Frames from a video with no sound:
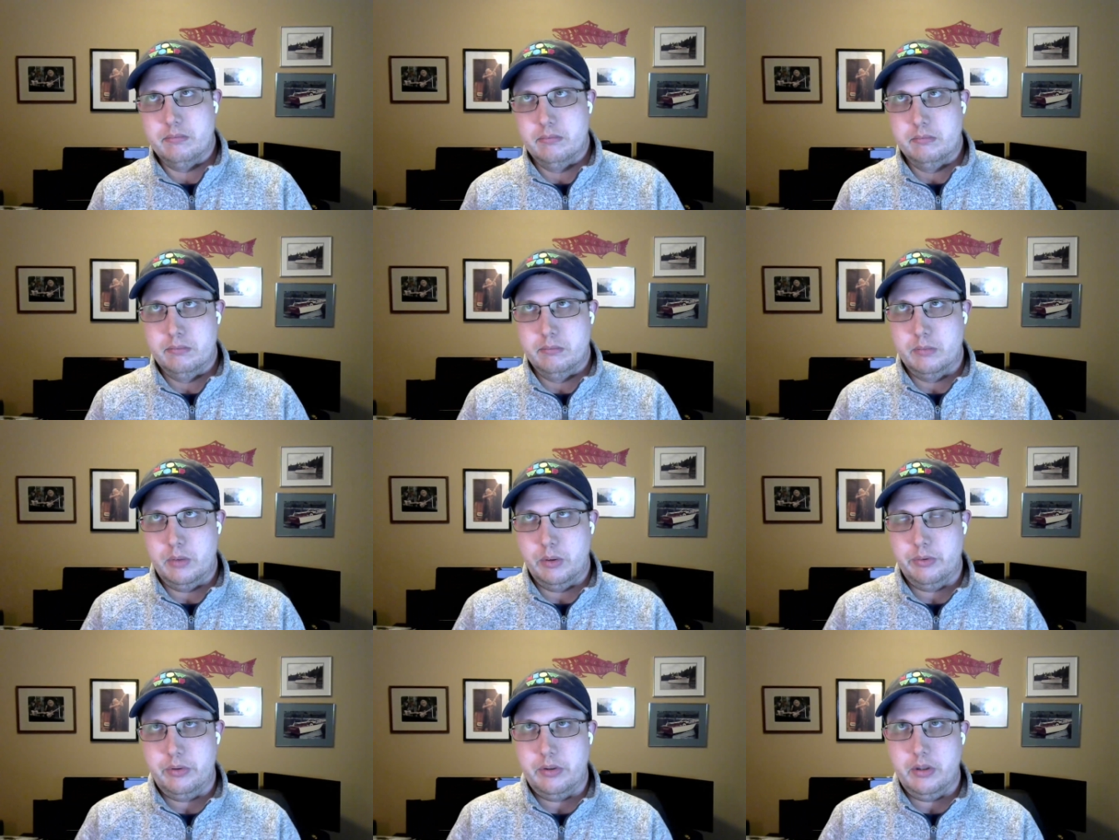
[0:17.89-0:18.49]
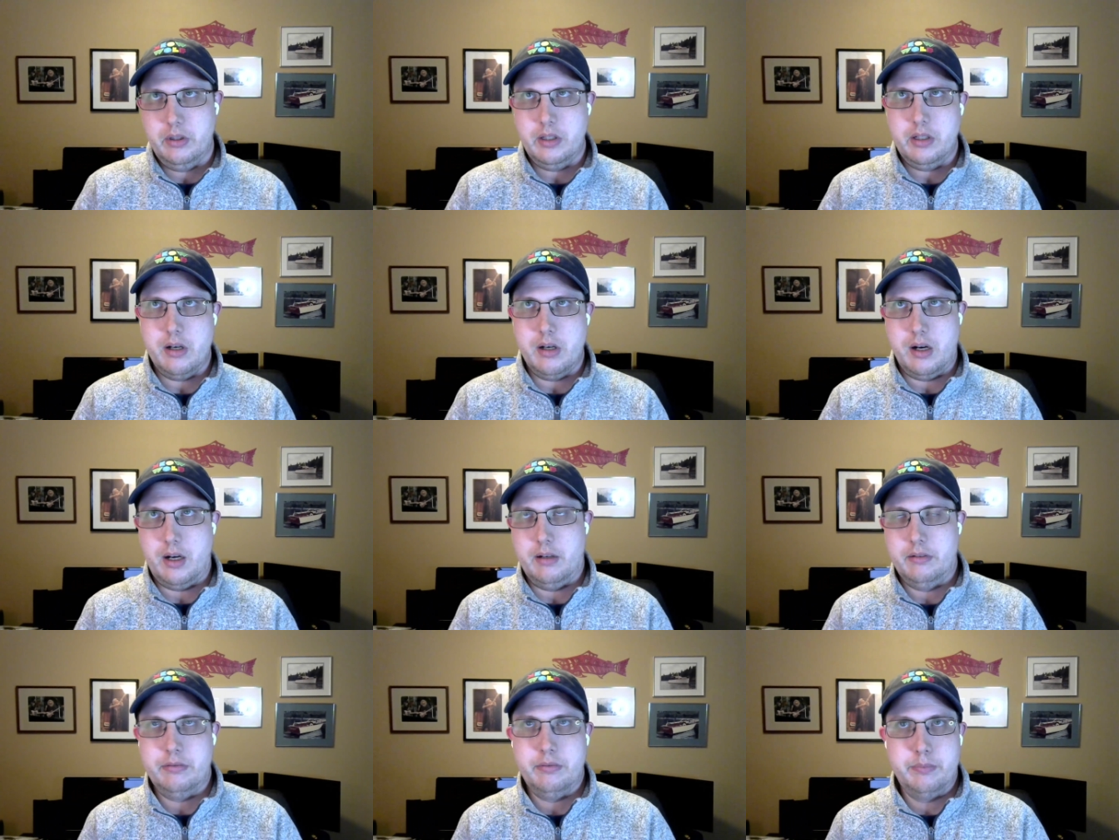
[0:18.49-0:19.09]
mostly
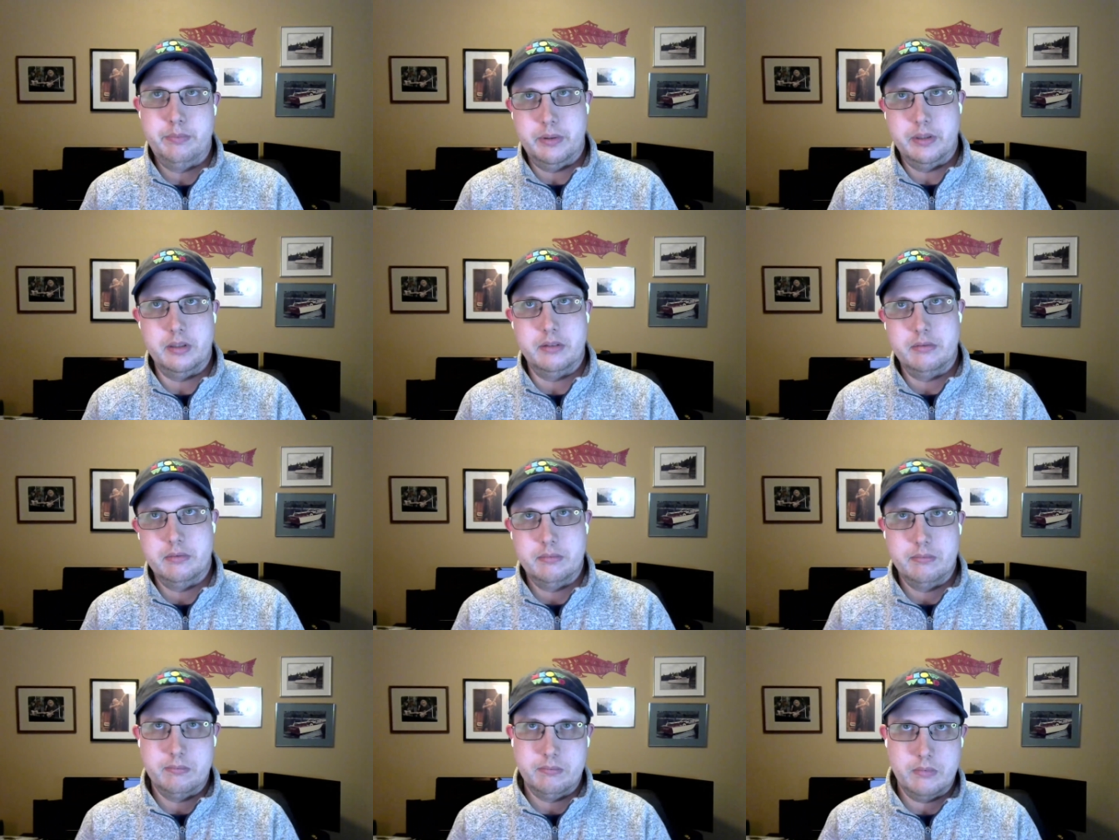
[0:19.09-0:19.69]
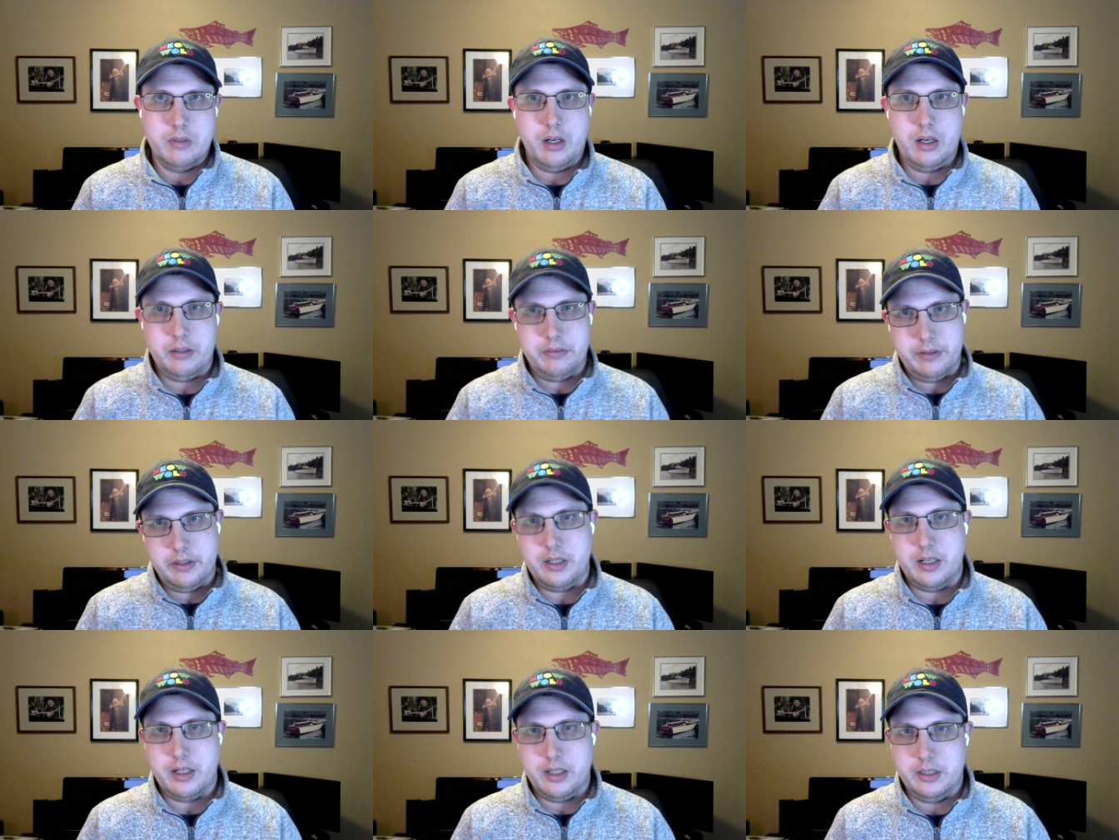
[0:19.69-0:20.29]
off, but off
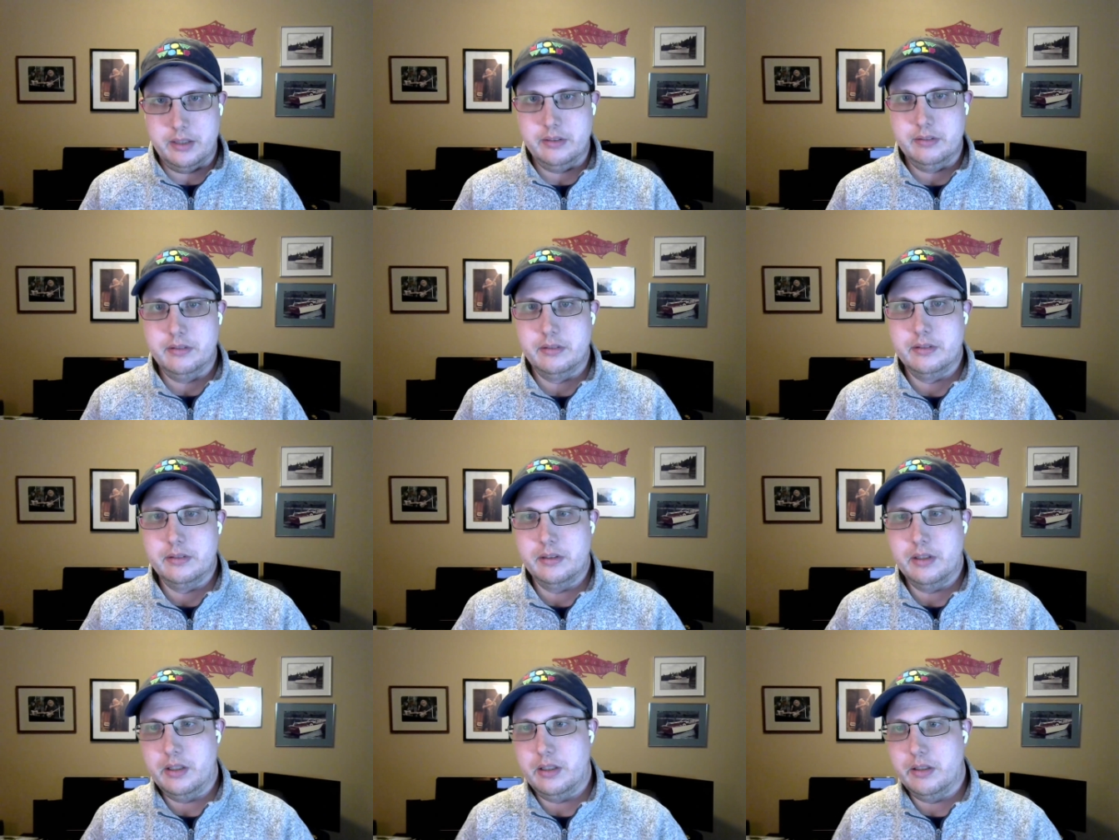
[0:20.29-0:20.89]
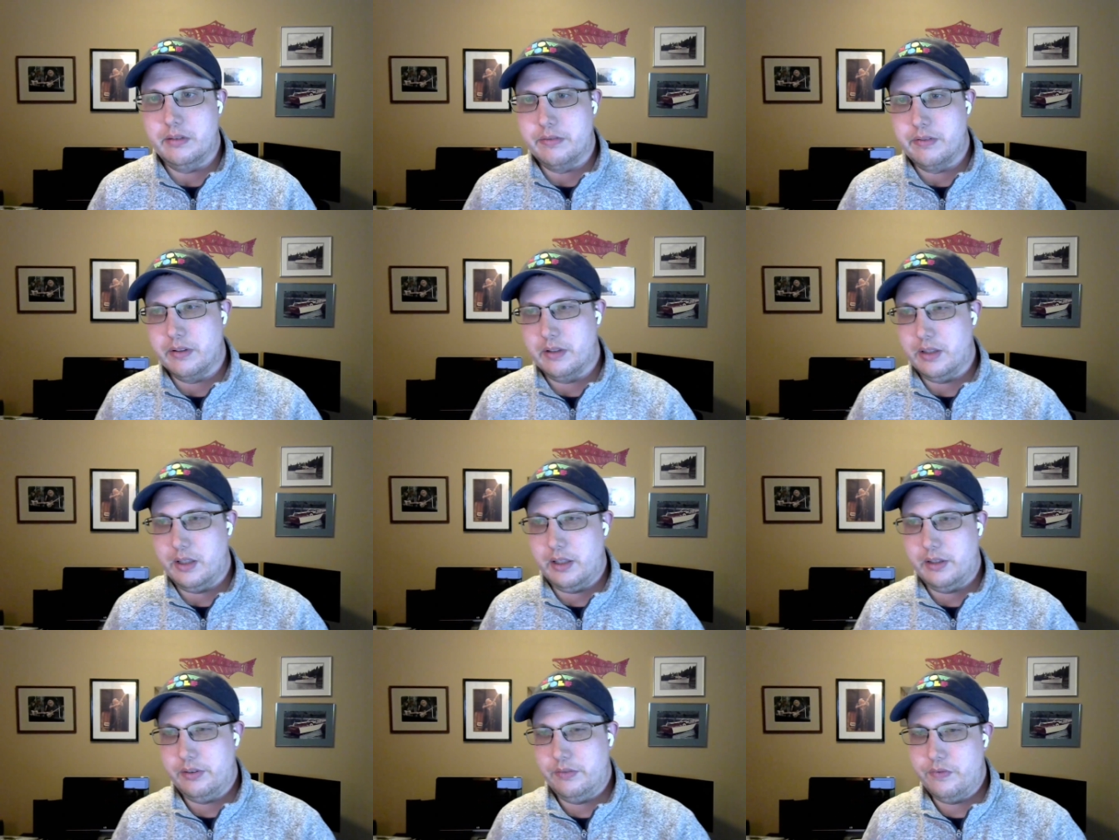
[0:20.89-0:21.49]
and on uh, for the
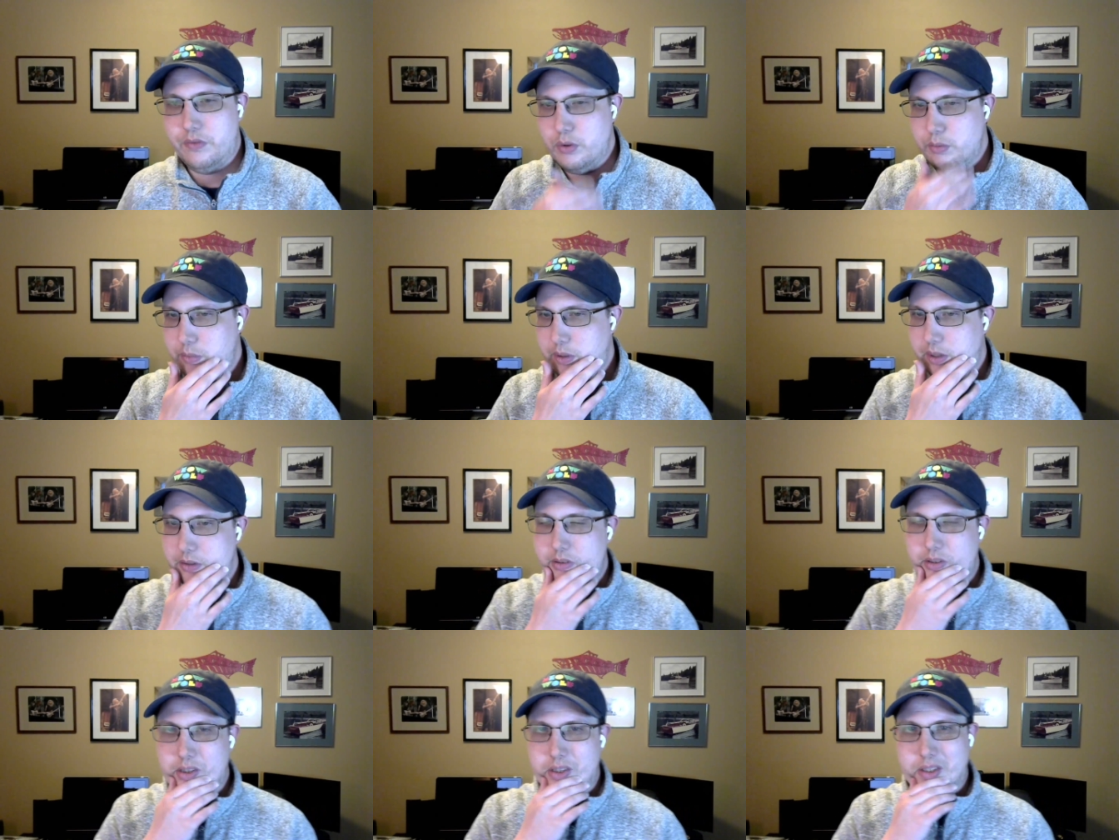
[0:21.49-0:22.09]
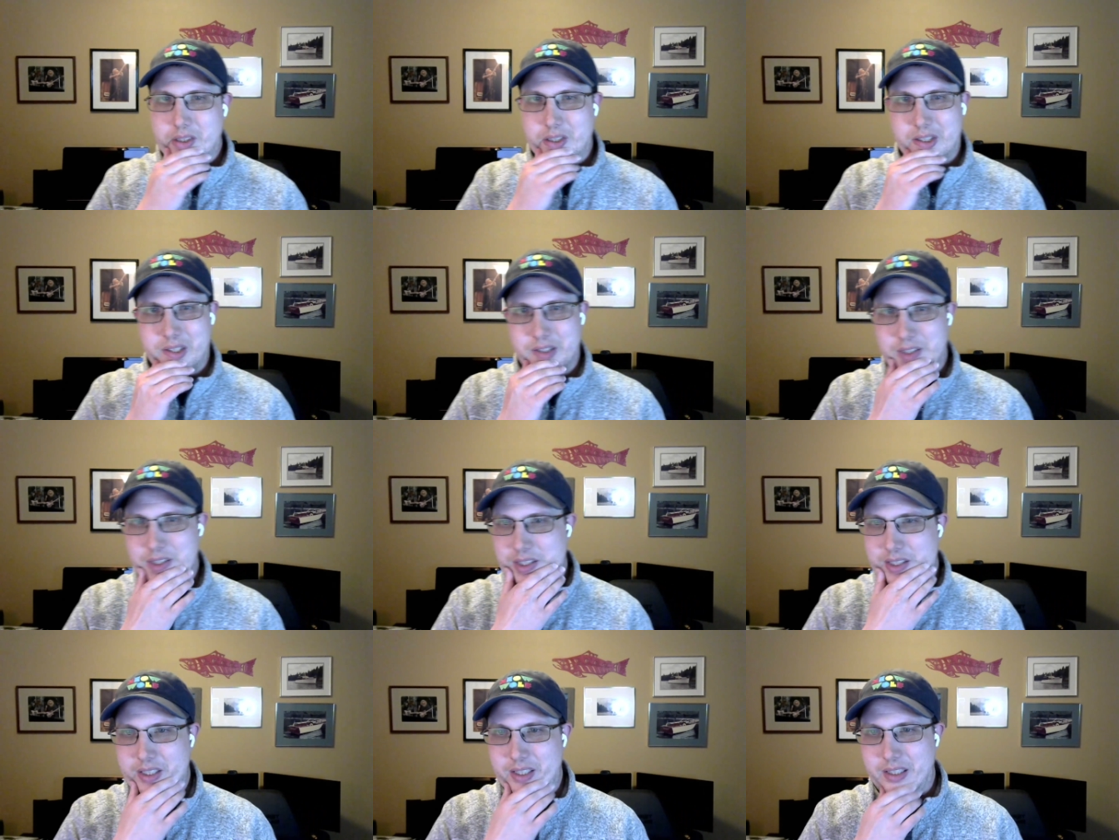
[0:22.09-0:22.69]
last few months.
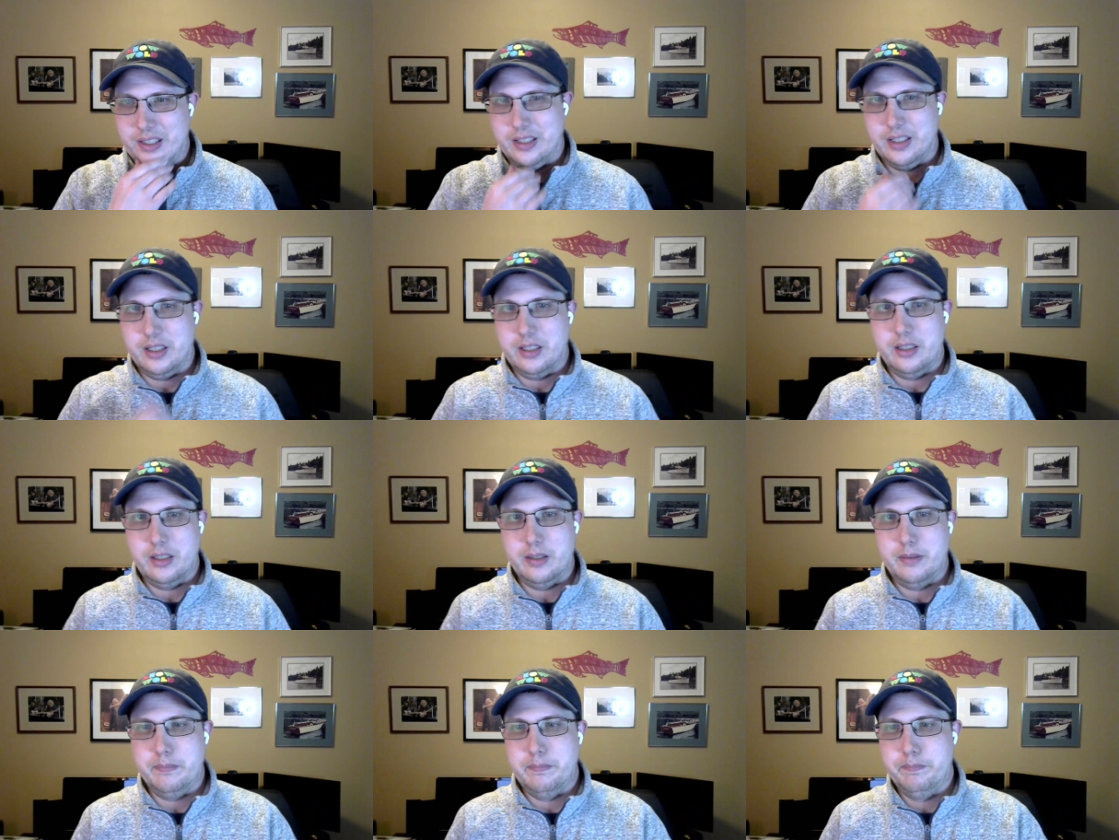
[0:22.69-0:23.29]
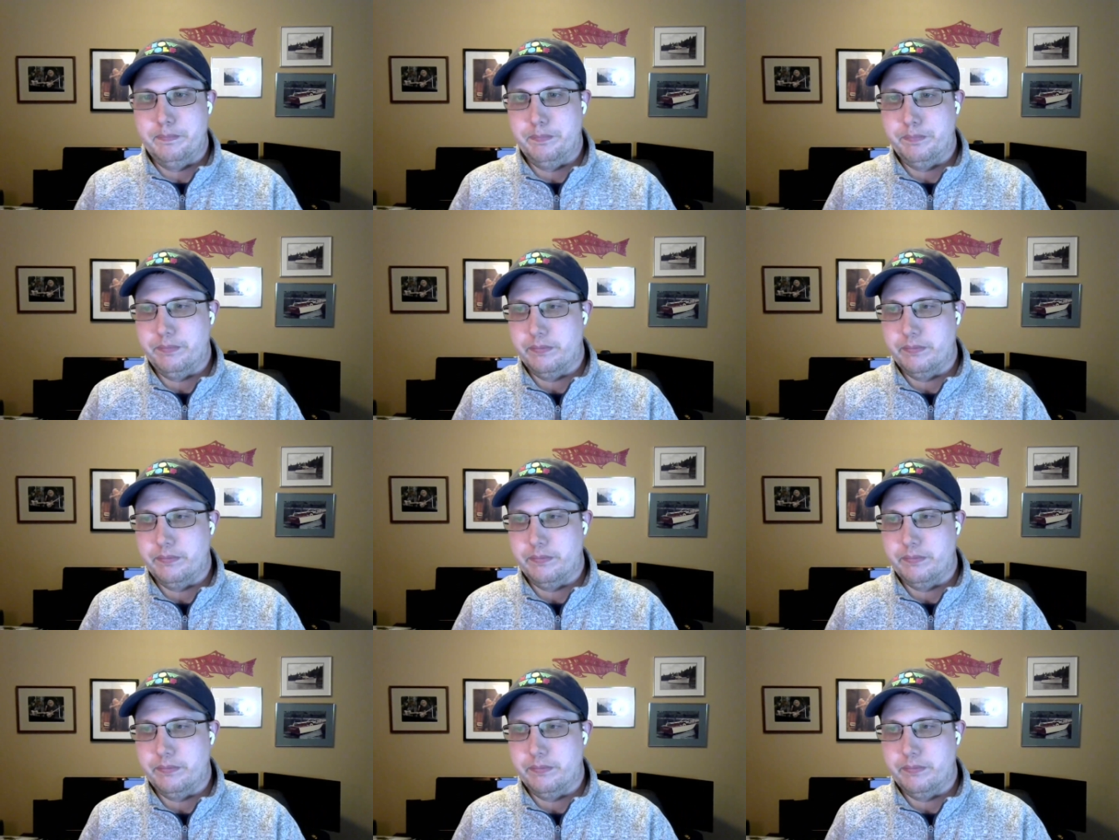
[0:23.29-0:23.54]
Um,